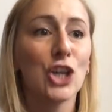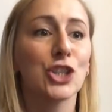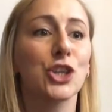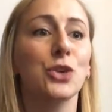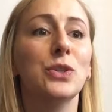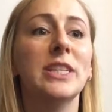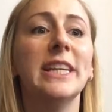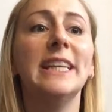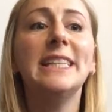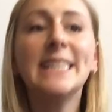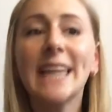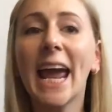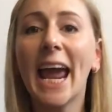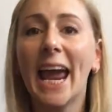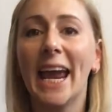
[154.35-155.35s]
So
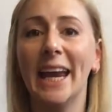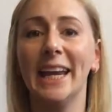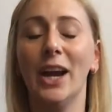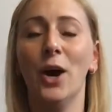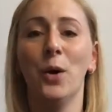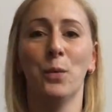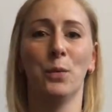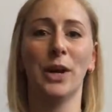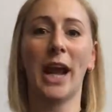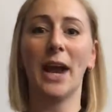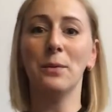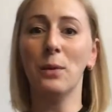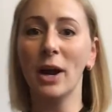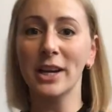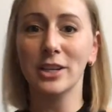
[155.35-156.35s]
today, what
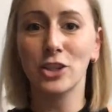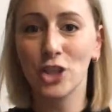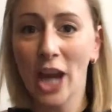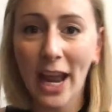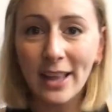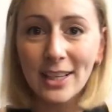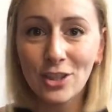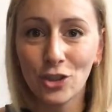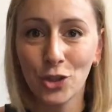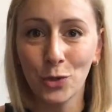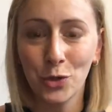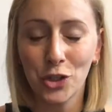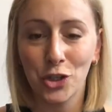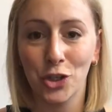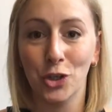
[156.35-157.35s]
I want to challenge
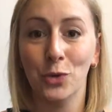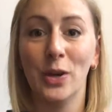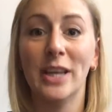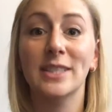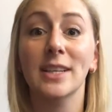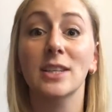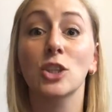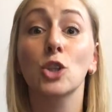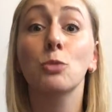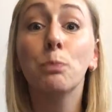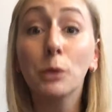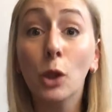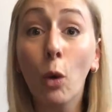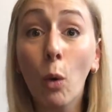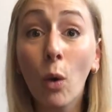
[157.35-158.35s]
you to do is
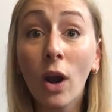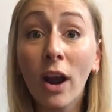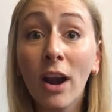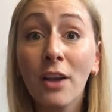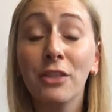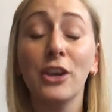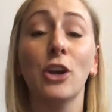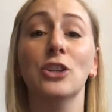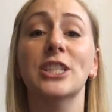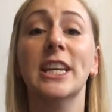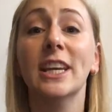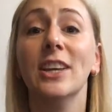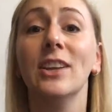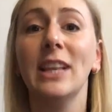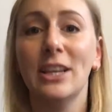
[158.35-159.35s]
explore the
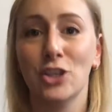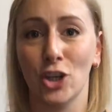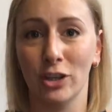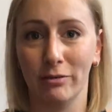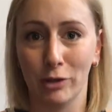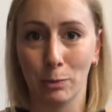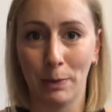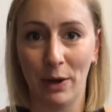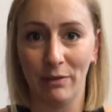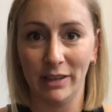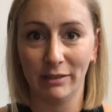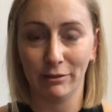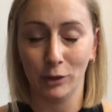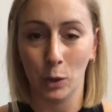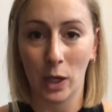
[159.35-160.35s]
articulation of your
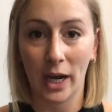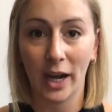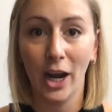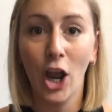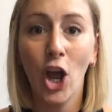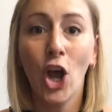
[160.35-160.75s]
pelvic floor.